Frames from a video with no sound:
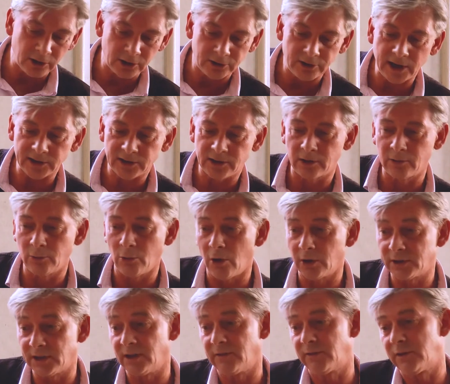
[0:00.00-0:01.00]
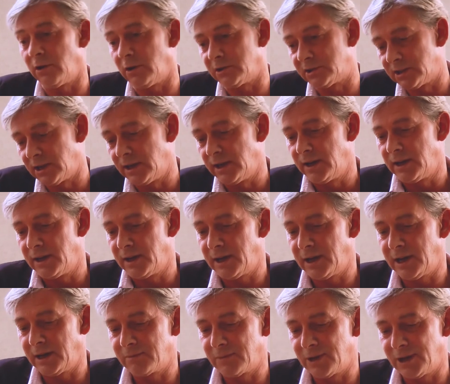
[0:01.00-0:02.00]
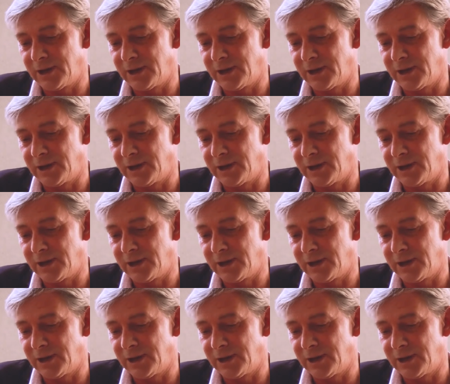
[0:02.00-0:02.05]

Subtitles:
these contracts are awarded. And of course,